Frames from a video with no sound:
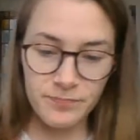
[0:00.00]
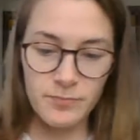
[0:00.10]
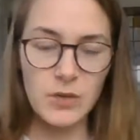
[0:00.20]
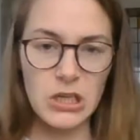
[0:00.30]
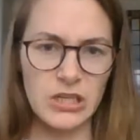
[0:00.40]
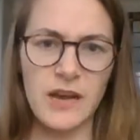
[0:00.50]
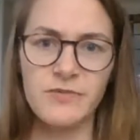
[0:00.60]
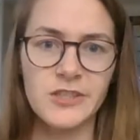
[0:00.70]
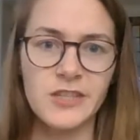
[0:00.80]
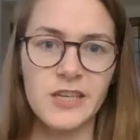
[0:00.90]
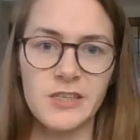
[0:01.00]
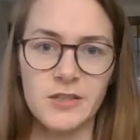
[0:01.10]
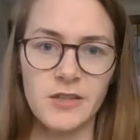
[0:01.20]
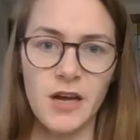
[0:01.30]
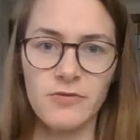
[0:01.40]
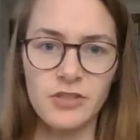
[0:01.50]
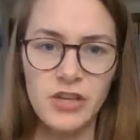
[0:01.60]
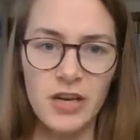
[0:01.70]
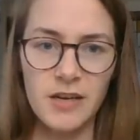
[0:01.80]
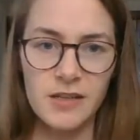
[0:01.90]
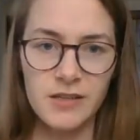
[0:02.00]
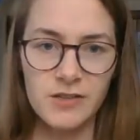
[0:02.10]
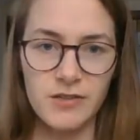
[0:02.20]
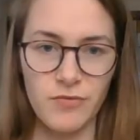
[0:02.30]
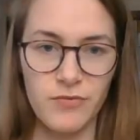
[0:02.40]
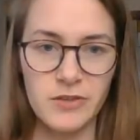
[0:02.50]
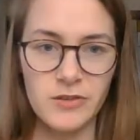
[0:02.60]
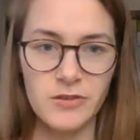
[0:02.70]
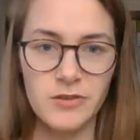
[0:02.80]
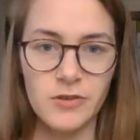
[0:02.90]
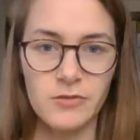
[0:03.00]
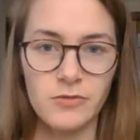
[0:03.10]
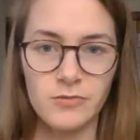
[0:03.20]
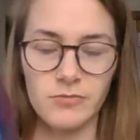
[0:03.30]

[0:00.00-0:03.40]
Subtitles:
But every skein is different, so...